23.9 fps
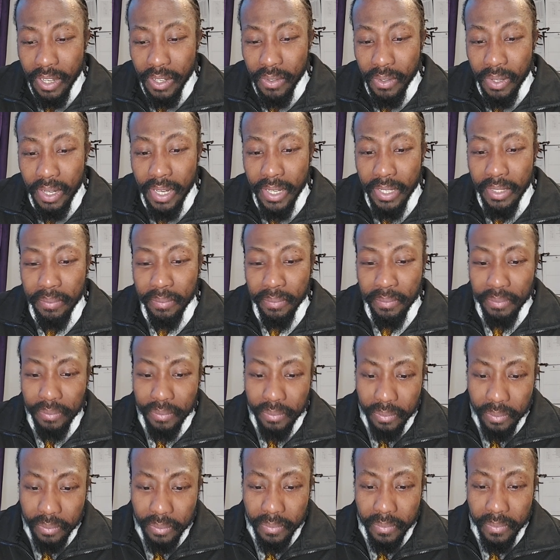Right?
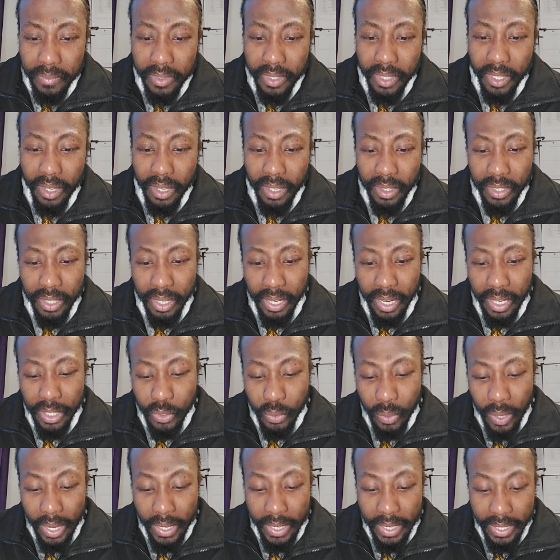So that's
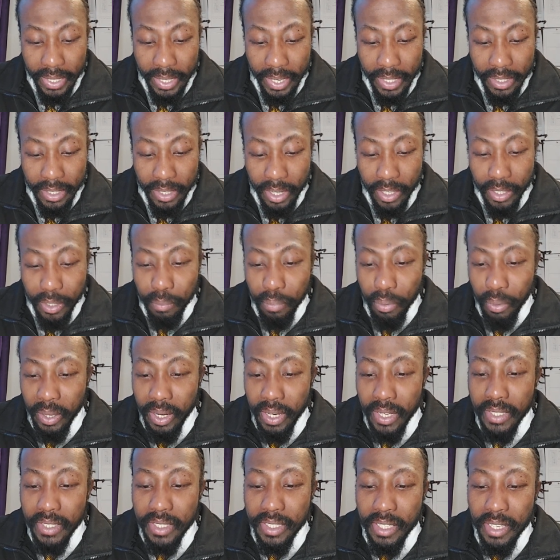why He gets all the
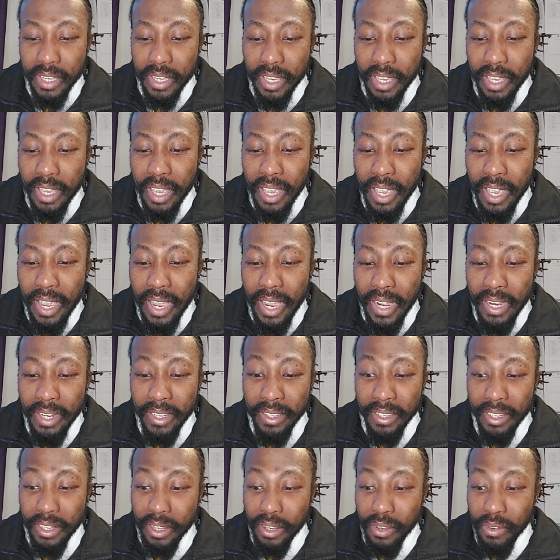praise.
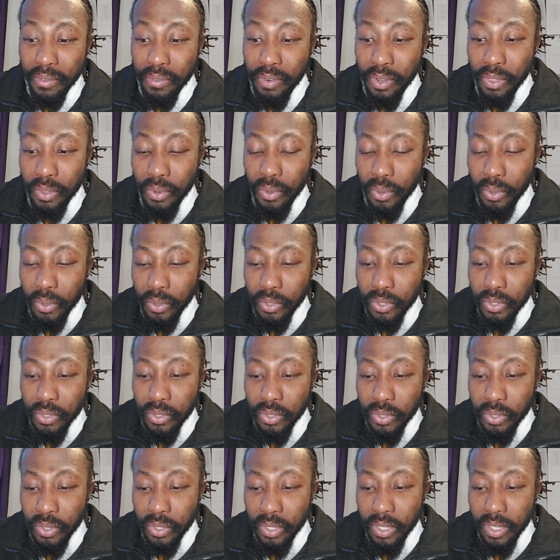And for those,
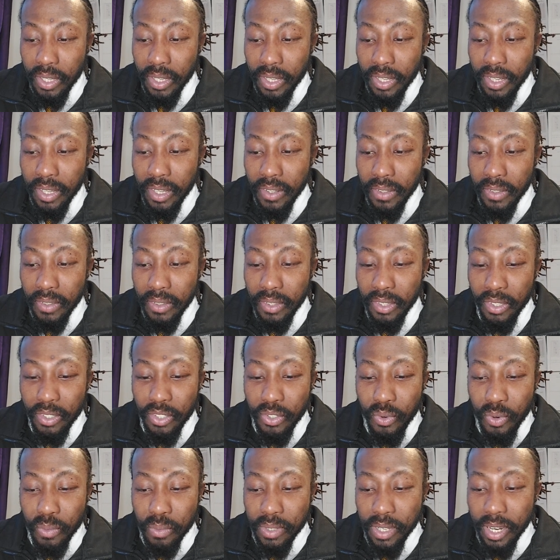the
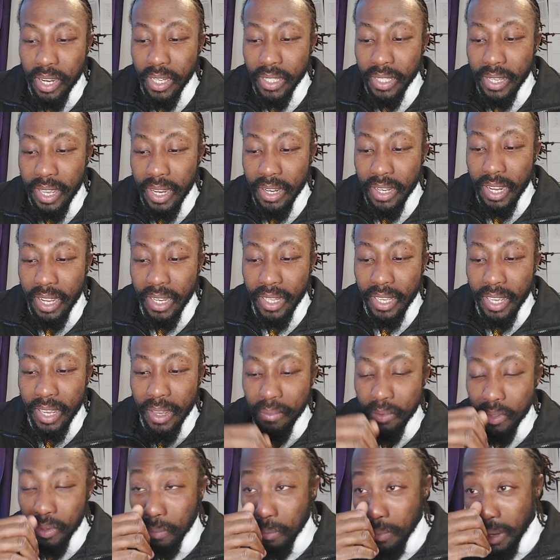scripture again that
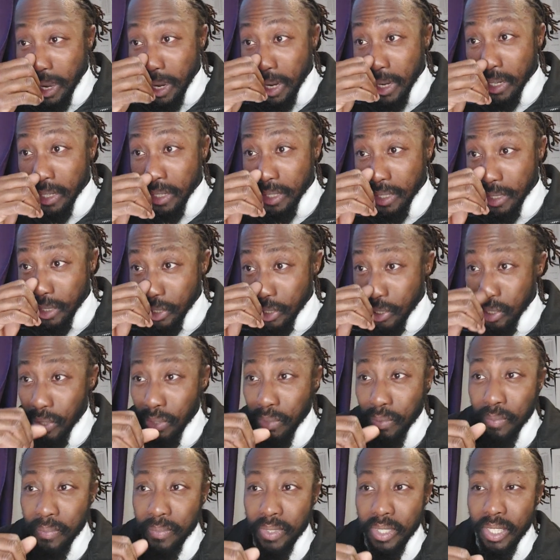came to mind is
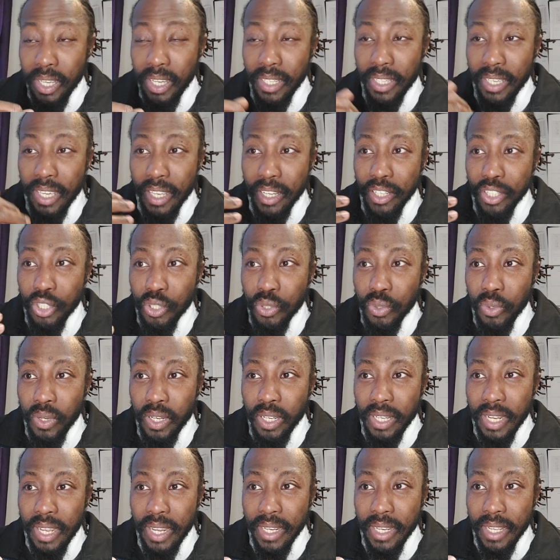again
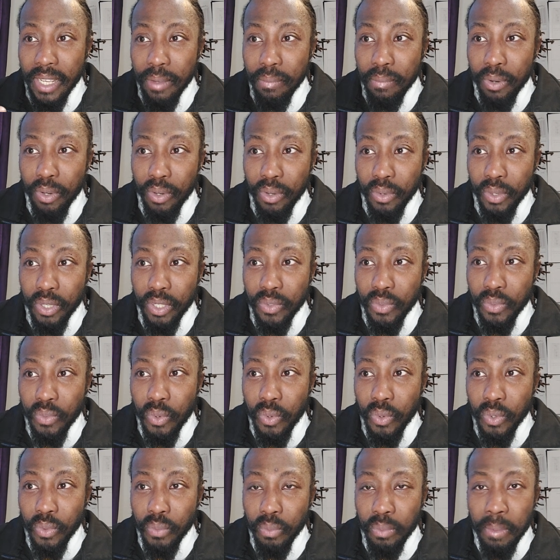showing that hypocrites
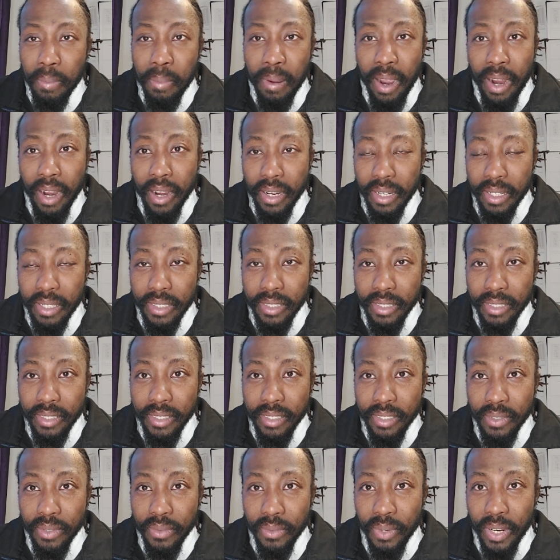won't be
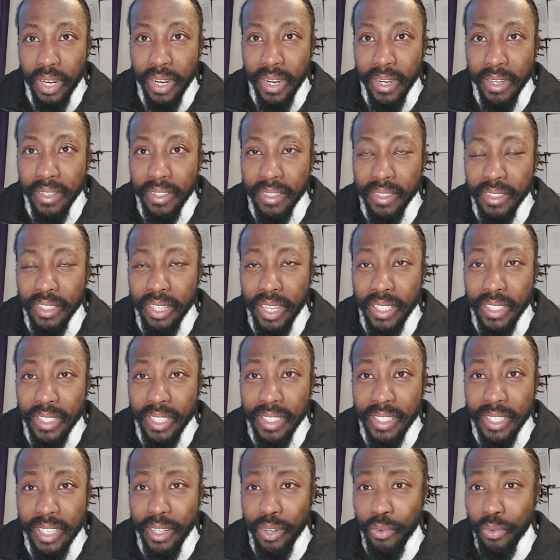pardoned, right? As I
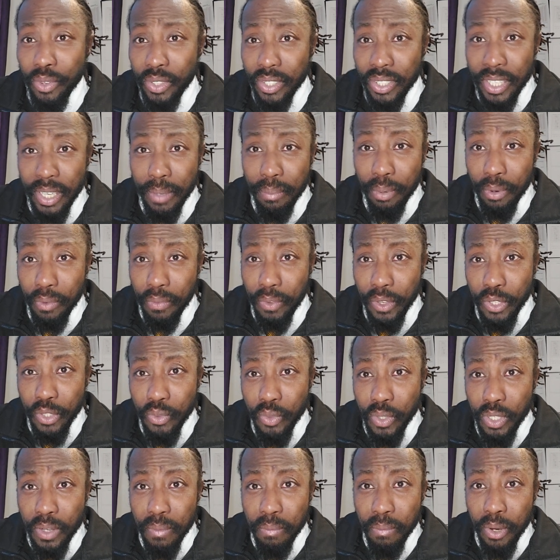said, if you say profess
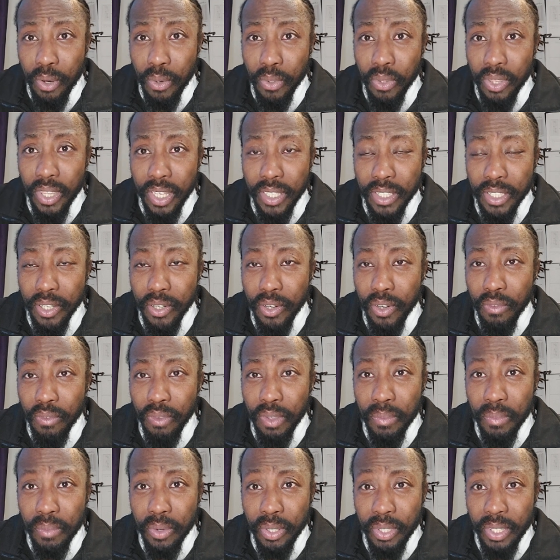with your mouth that you love
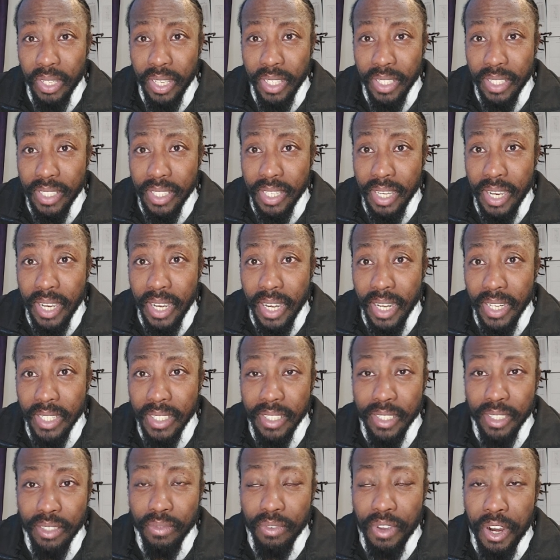him, but yet your heart
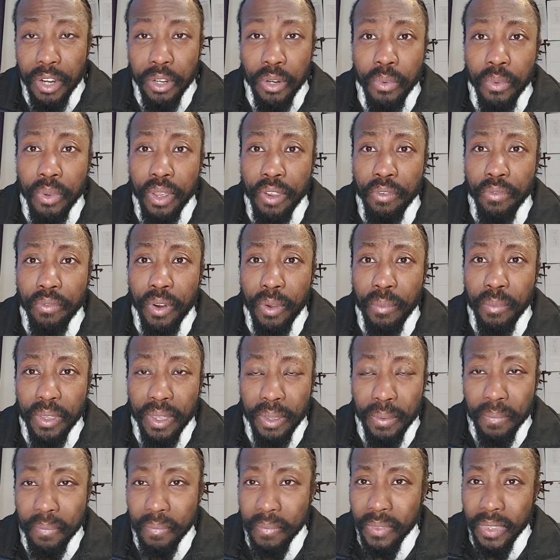is far away from
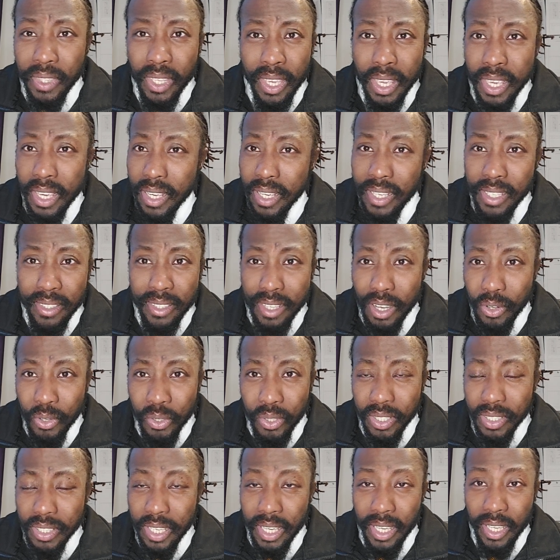him, he's not going
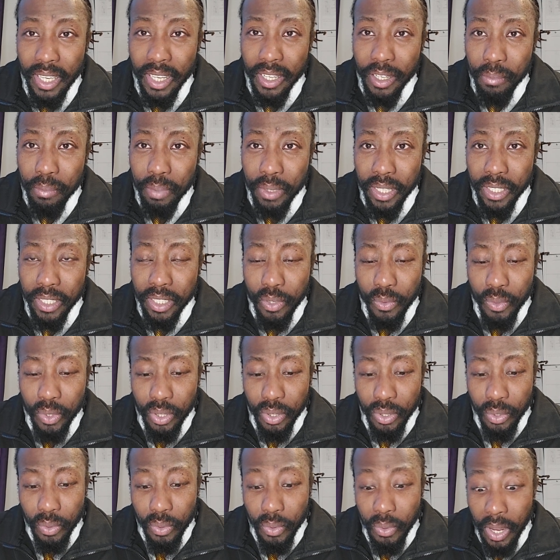to take any pleasure
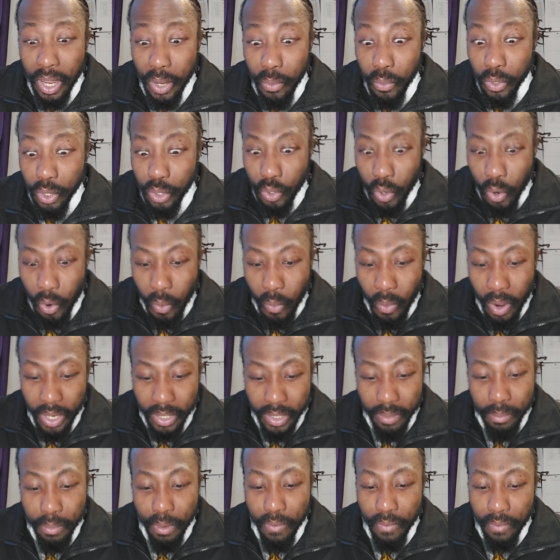with you. And we don't want
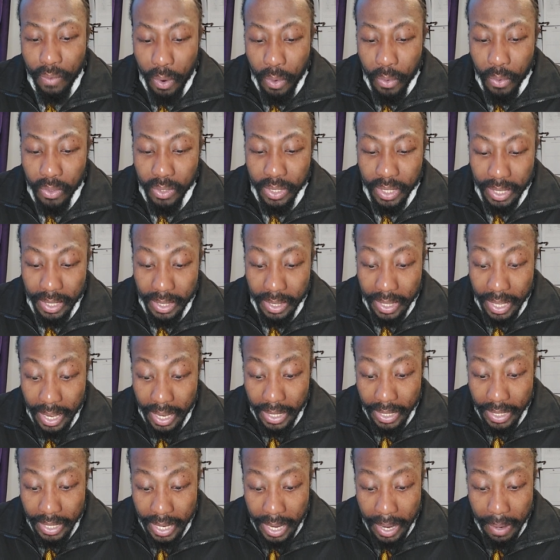to be found in
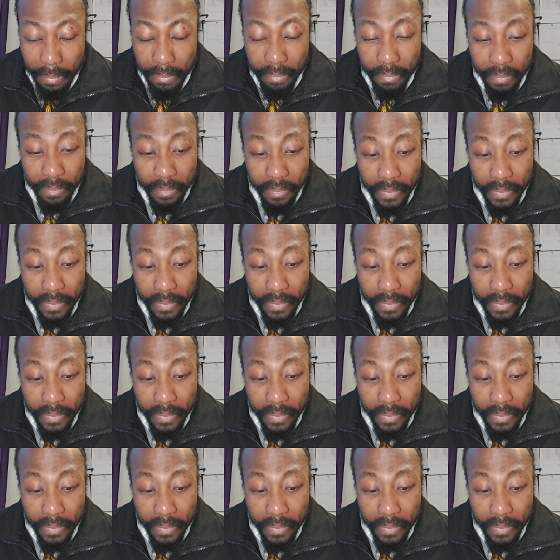that camp